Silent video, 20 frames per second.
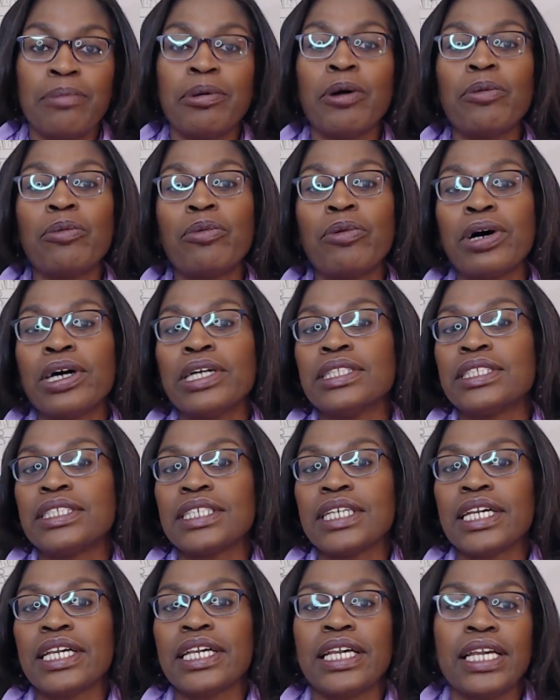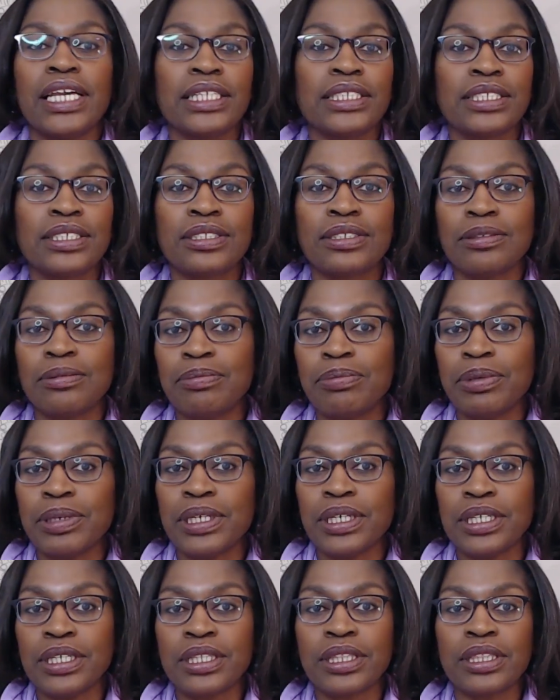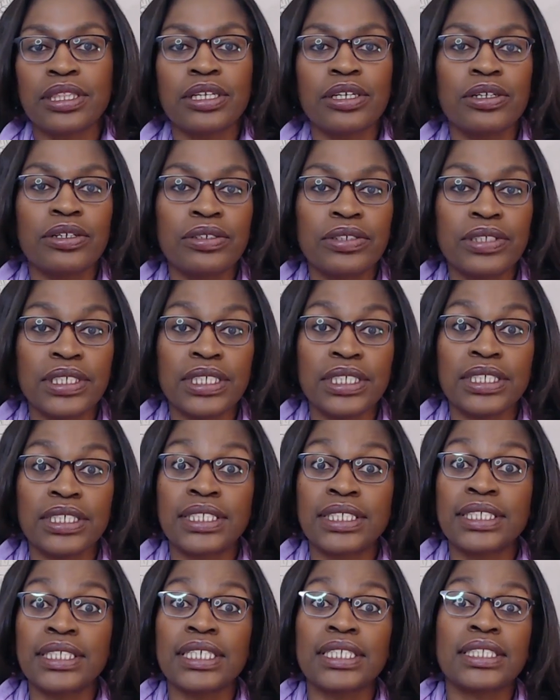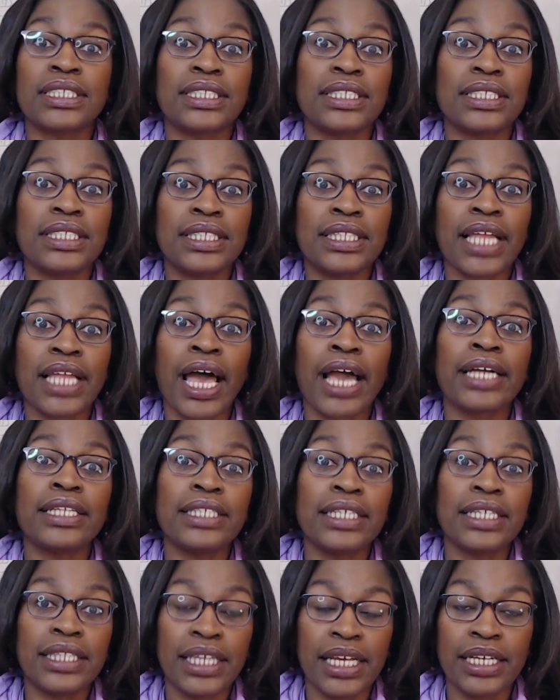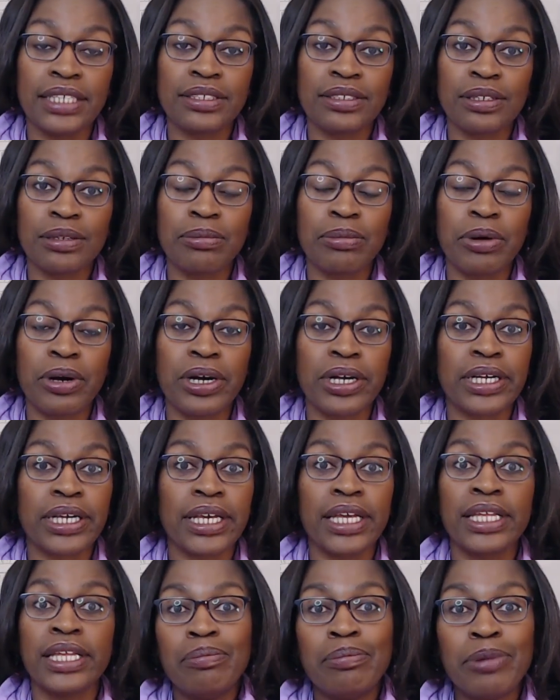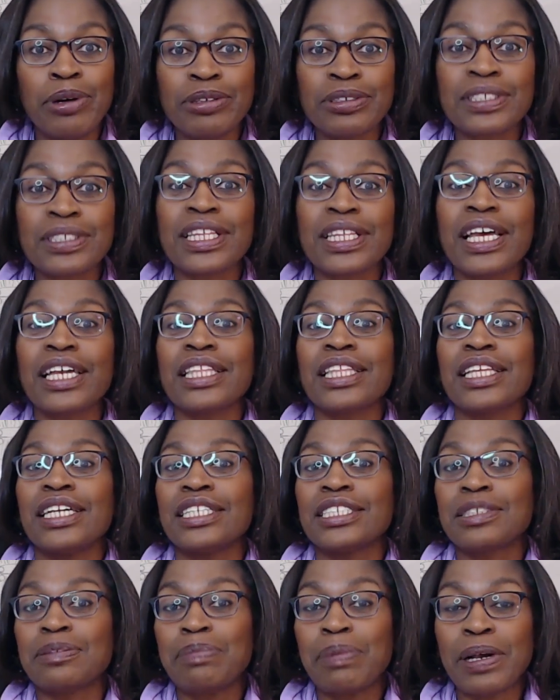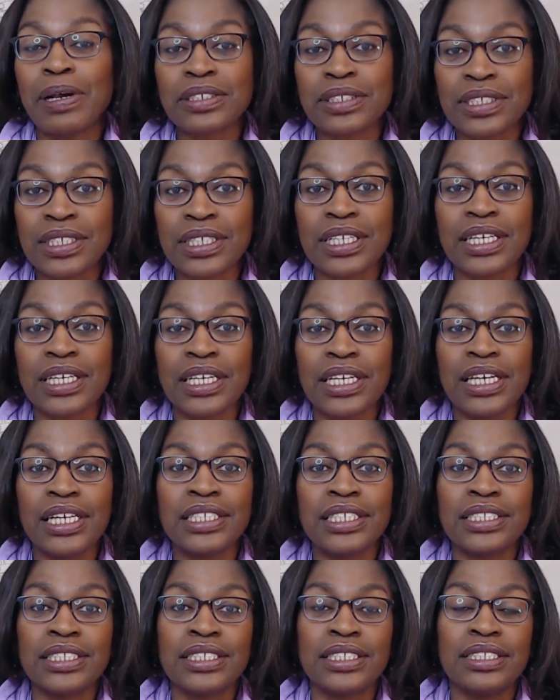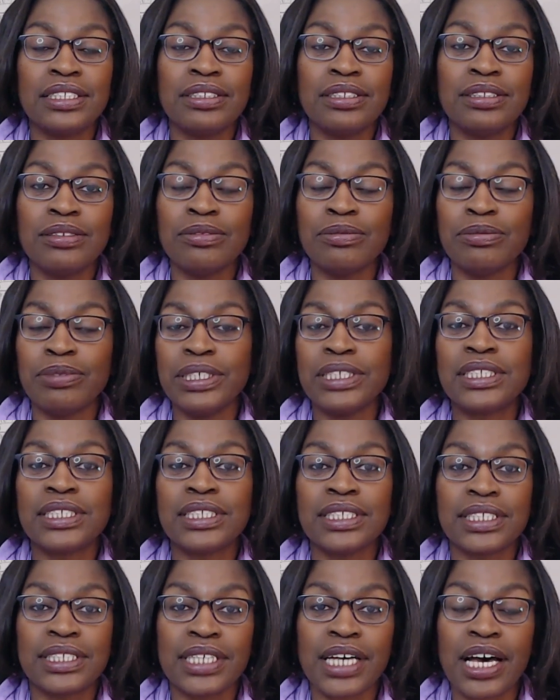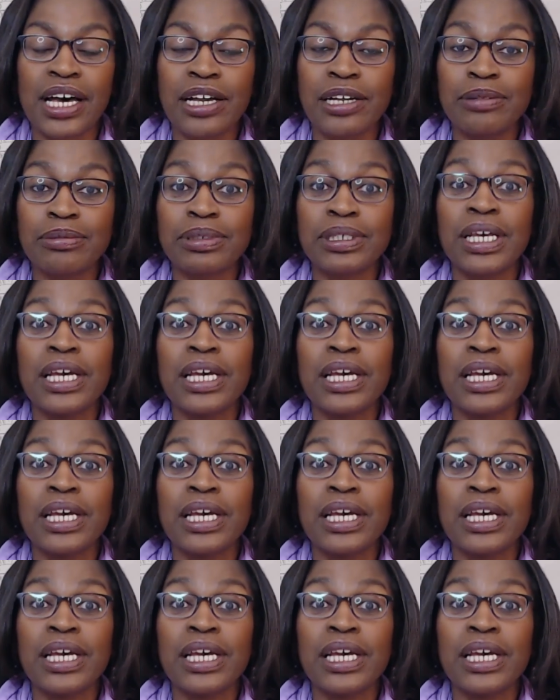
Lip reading: But once it gets to be 30, 60, 90 days on the market, most likely, especially in the recent times,